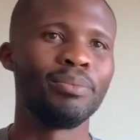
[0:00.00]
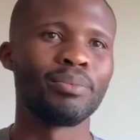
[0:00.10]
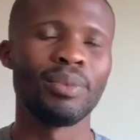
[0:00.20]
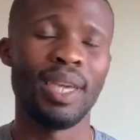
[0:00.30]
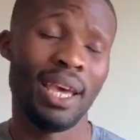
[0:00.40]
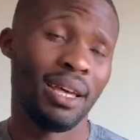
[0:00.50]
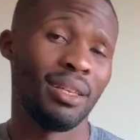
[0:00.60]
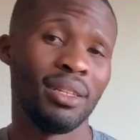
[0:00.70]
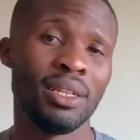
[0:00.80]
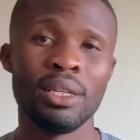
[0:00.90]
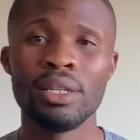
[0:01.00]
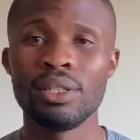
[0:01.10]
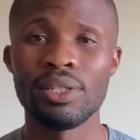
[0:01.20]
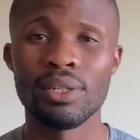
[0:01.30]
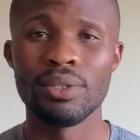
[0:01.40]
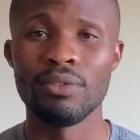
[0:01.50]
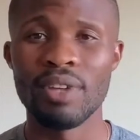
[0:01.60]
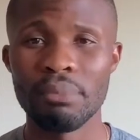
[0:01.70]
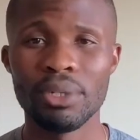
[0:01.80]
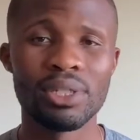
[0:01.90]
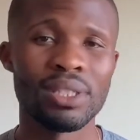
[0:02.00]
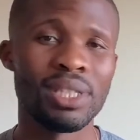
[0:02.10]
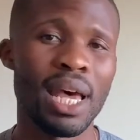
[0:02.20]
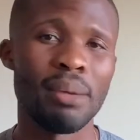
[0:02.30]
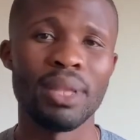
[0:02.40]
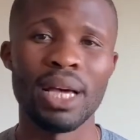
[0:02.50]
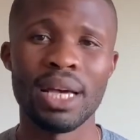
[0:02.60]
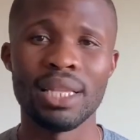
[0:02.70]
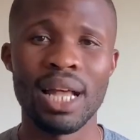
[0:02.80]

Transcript: Yeah. So November is the timeline.